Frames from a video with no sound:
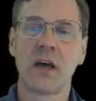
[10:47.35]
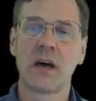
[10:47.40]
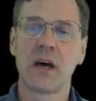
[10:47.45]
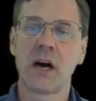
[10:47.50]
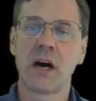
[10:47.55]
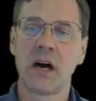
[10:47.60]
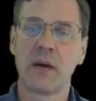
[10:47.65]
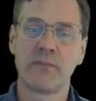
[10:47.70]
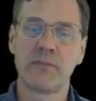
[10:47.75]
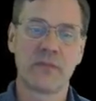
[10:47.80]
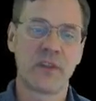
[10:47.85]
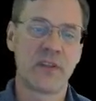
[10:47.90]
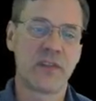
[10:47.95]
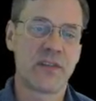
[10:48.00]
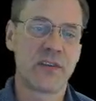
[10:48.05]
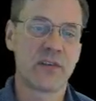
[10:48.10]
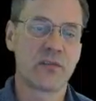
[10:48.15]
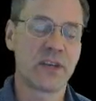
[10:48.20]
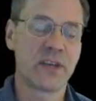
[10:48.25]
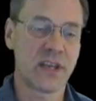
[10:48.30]
The
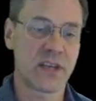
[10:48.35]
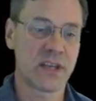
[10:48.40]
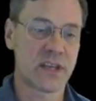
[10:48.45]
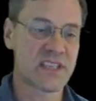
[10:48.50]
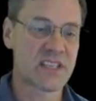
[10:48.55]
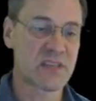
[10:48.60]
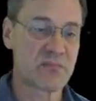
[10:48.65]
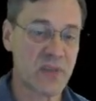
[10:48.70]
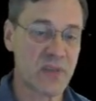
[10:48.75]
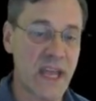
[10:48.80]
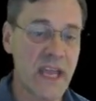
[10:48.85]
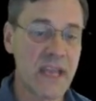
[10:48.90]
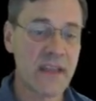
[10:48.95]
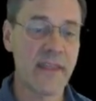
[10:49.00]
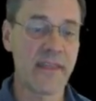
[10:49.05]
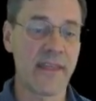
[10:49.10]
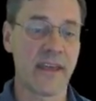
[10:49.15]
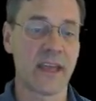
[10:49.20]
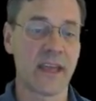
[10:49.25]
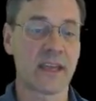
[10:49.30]
theory can explain
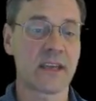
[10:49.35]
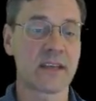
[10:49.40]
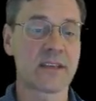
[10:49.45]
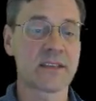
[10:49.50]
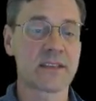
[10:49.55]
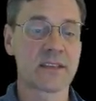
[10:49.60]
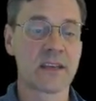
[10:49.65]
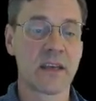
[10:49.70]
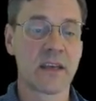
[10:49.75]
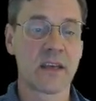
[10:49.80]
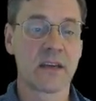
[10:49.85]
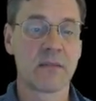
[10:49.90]
things,